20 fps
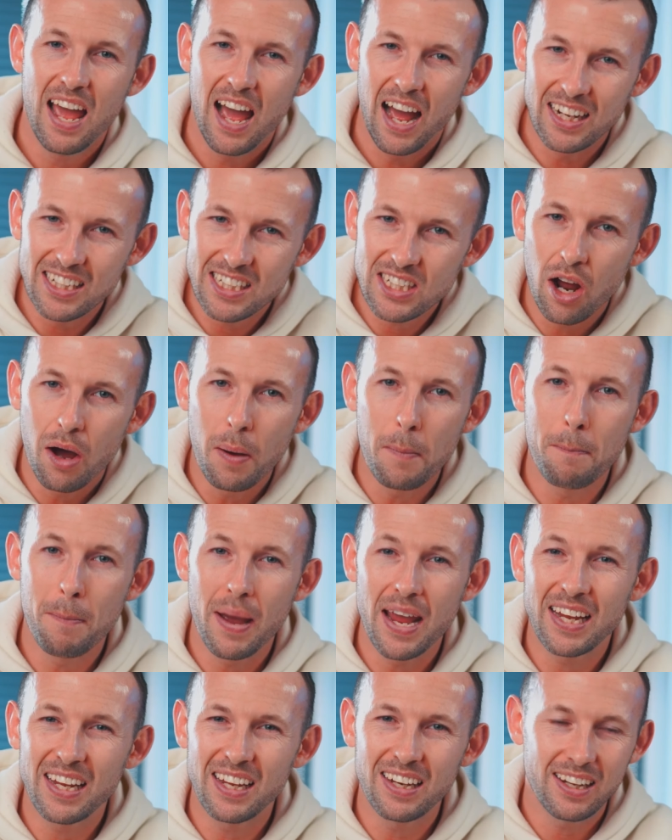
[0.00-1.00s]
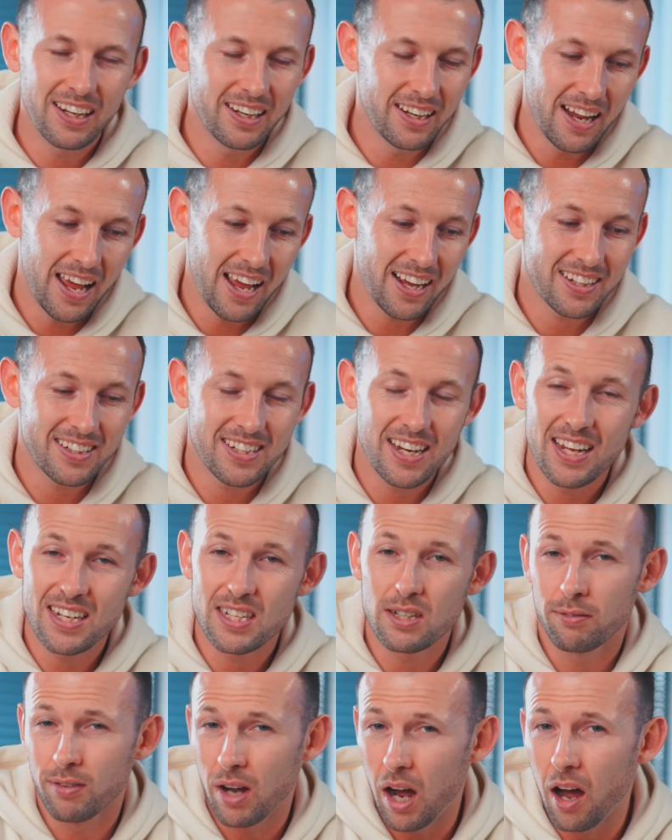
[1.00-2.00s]
and start making in excess
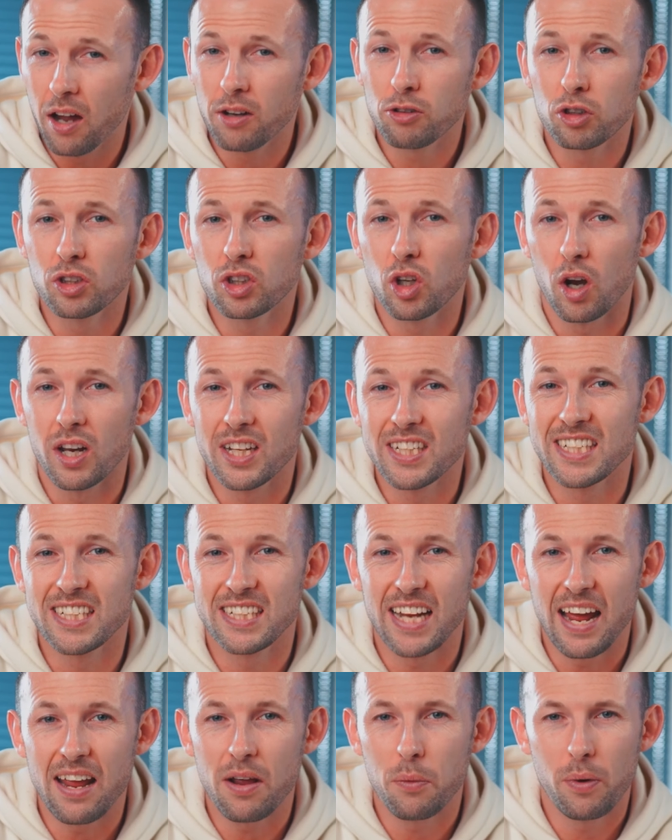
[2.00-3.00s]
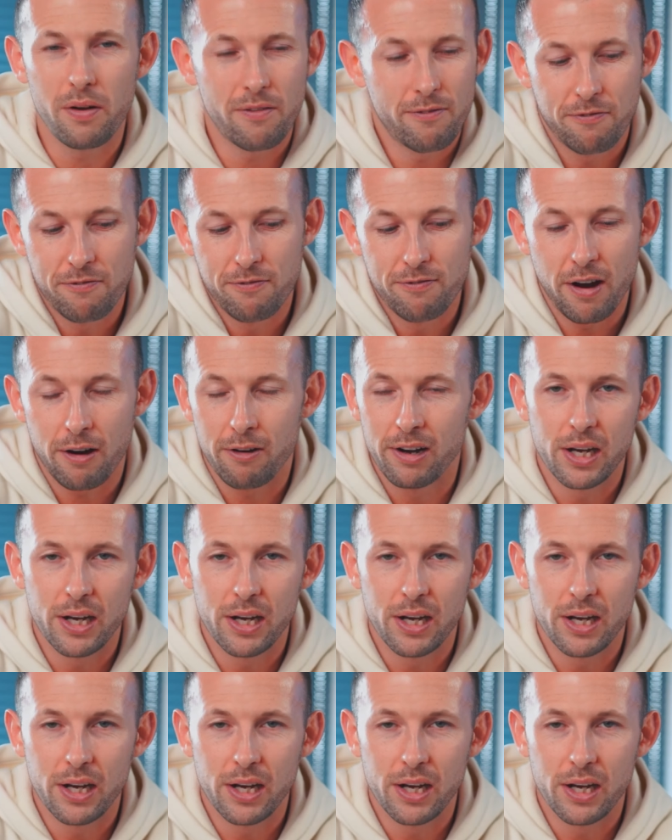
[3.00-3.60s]
of $100 a day with very